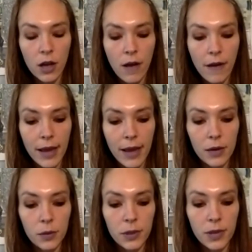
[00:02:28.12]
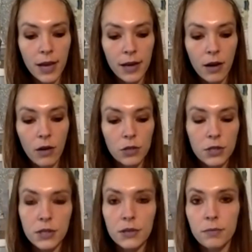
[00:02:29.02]
And with that, I'll
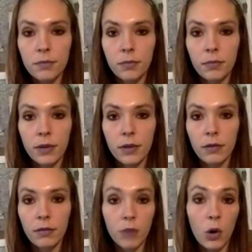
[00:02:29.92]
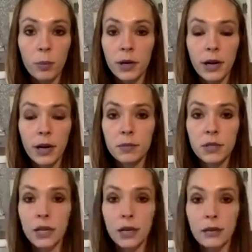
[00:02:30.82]
just open it up
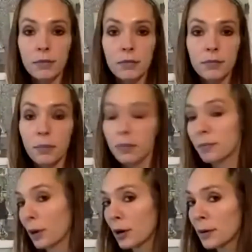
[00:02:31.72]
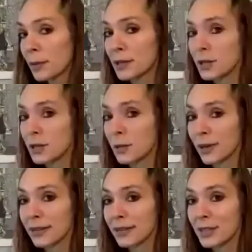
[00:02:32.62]
to Barnaby. Do you
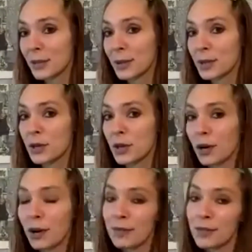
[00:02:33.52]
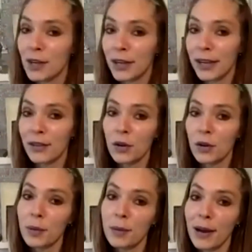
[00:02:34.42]
want to start off talking a little bit
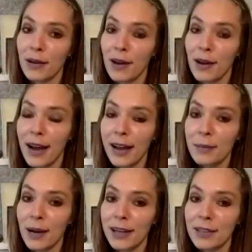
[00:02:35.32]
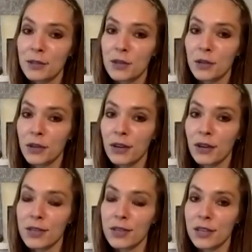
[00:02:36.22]
about Eye and Mind? Just start the
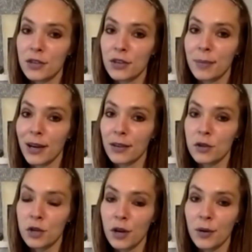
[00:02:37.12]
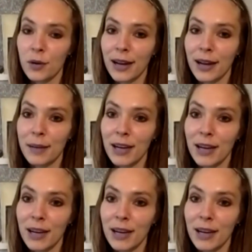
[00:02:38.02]
conversation about the show and Eye and Mind.